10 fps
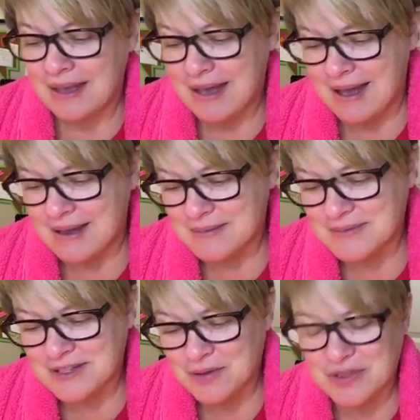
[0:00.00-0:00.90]

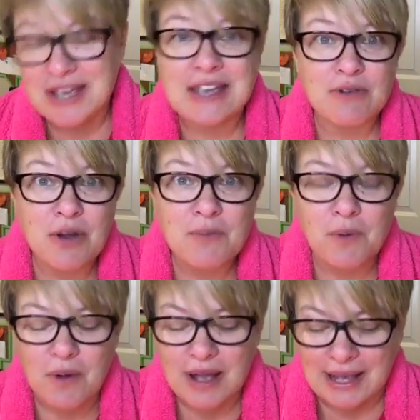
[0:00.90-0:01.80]
Um, so the hero
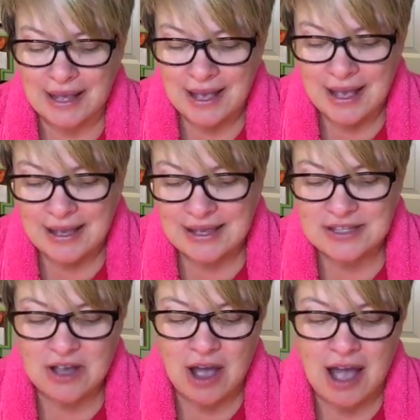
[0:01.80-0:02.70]
boy
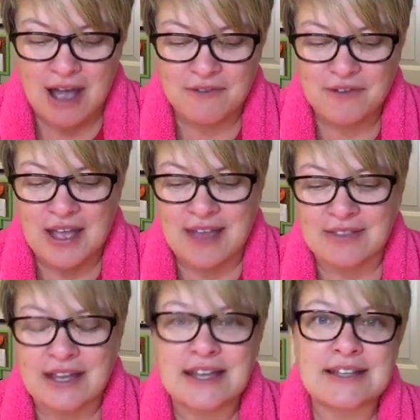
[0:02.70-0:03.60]
gets off, and
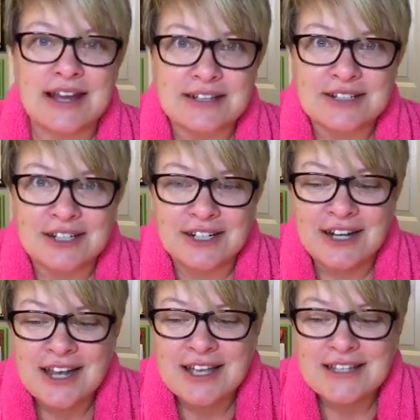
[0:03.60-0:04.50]
the conductor
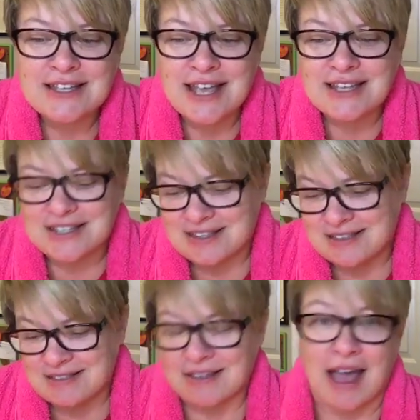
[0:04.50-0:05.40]
says
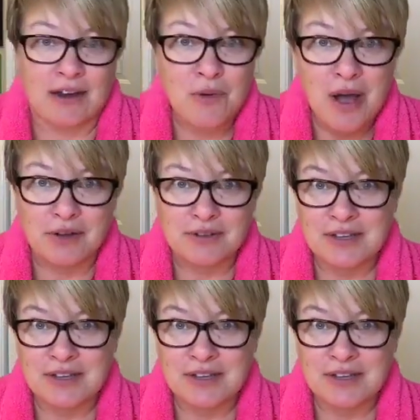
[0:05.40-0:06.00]
that quote.